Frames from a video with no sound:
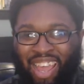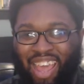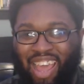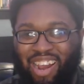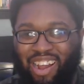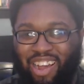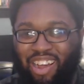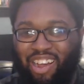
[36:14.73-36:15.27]

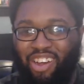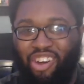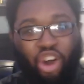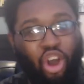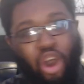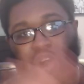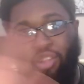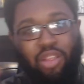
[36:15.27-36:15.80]
And uh,
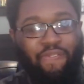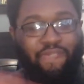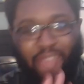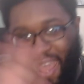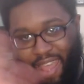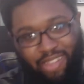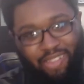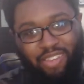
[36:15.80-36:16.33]
all of
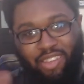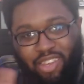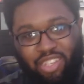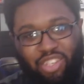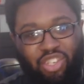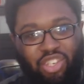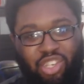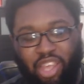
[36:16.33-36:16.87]
that
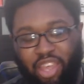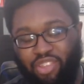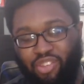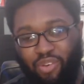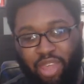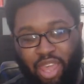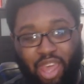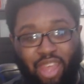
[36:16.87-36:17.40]
good shit.
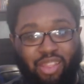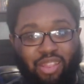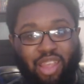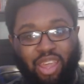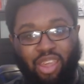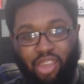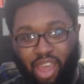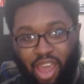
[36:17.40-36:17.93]
So again,
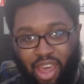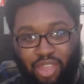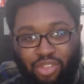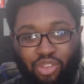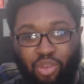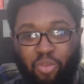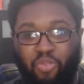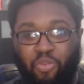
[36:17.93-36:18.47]
thank you
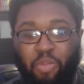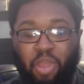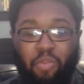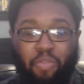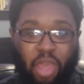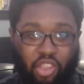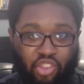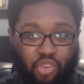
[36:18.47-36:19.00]
guys so much for being
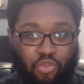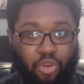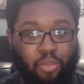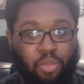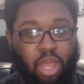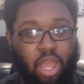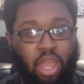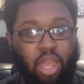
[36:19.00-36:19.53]
patient with
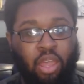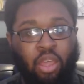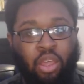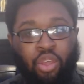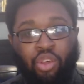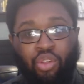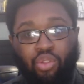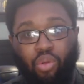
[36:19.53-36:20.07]
me
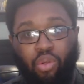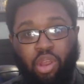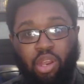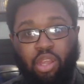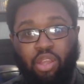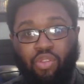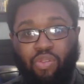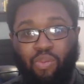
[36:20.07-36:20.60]
during
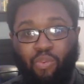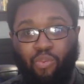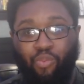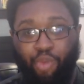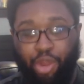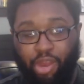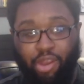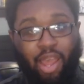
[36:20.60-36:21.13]
this
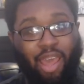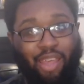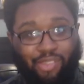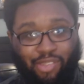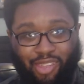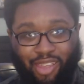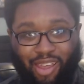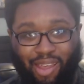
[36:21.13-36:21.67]
weird
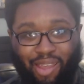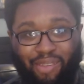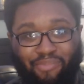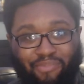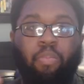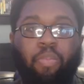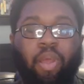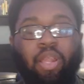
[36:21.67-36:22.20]
ass
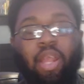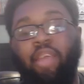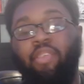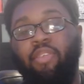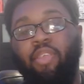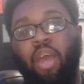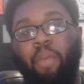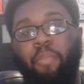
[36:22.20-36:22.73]
time. But
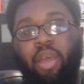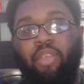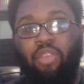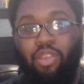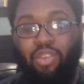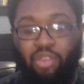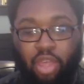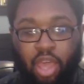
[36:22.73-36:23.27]
next time I
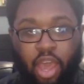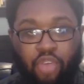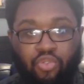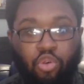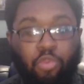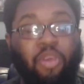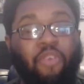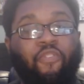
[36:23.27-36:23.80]
see you guys,
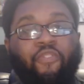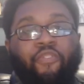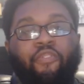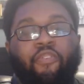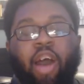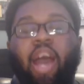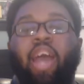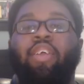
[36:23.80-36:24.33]
we'll be
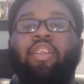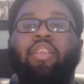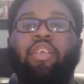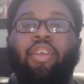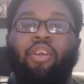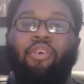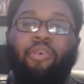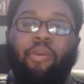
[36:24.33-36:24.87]

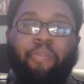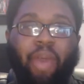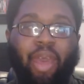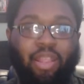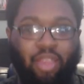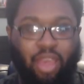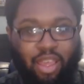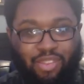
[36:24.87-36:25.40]
finally going
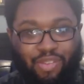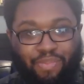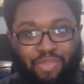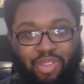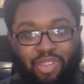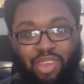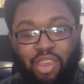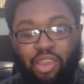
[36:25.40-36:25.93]
back to
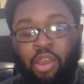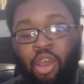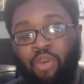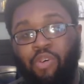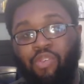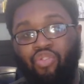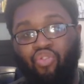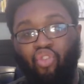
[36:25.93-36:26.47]
SMT
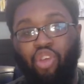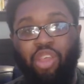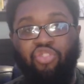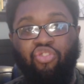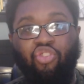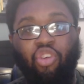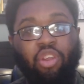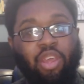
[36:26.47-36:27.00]
with Strange
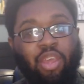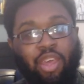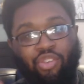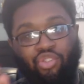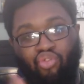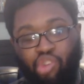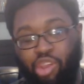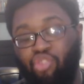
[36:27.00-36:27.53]
Journey
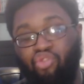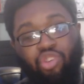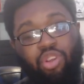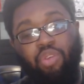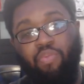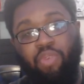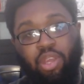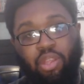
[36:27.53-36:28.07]
and Strange
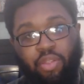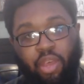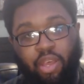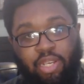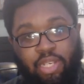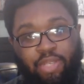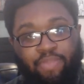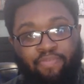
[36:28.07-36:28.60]
Journey
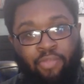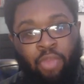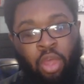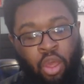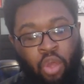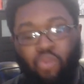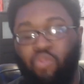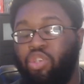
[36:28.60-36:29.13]
Redux,
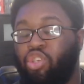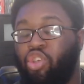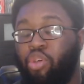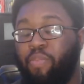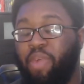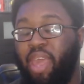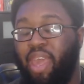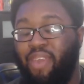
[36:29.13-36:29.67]
which
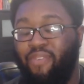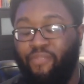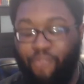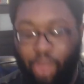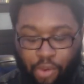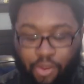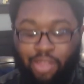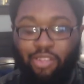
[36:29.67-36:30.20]
took me a
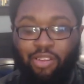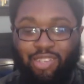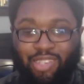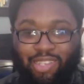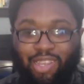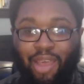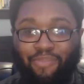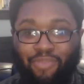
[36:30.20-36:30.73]
very long
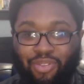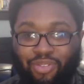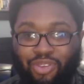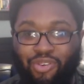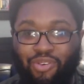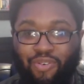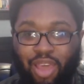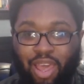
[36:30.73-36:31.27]
time to
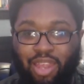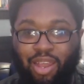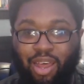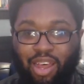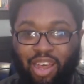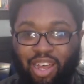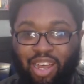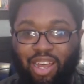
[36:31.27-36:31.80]
do, and
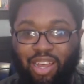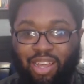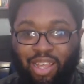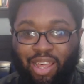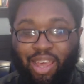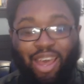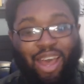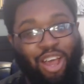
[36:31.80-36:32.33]
uh,
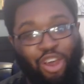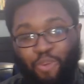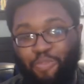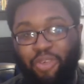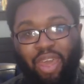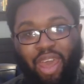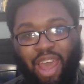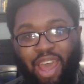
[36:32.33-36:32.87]
I hope
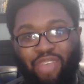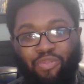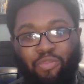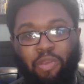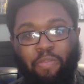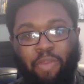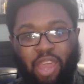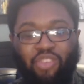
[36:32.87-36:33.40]
you guys will
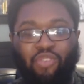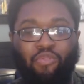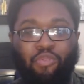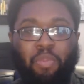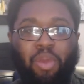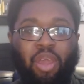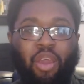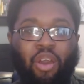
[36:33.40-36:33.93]
be patient
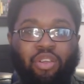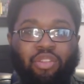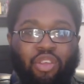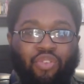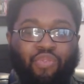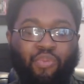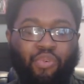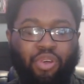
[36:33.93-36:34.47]
with me on
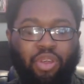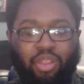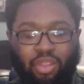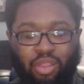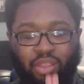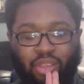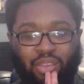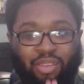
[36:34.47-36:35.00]
this
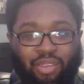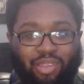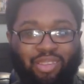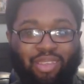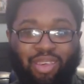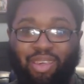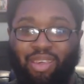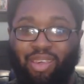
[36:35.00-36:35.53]
one.
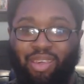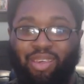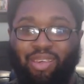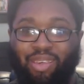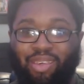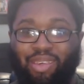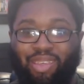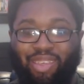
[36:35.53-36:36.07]

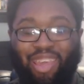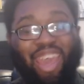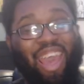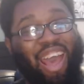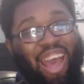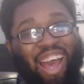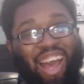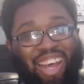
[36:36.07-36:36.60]

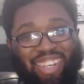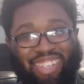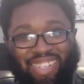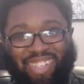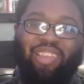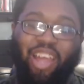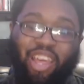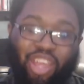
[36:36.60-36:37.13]
Yeah,
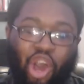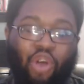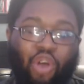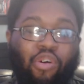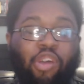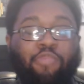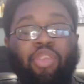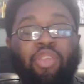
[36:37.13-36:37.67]
like
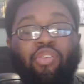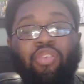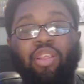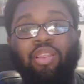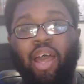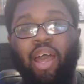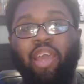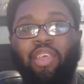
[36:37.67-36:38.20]
always, make sure to
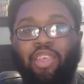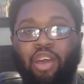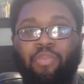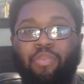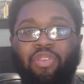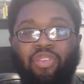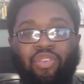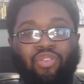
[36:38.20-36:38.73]
like,
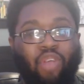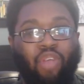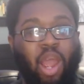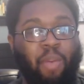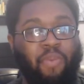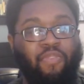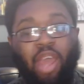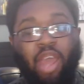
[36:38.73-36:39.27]
comment,
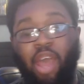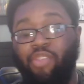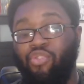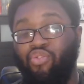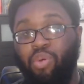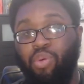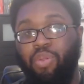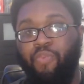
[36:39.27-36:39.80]
subscribe if you guys
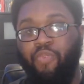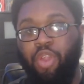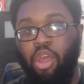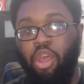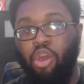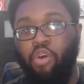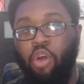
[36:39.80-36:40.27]
enjoyed the video.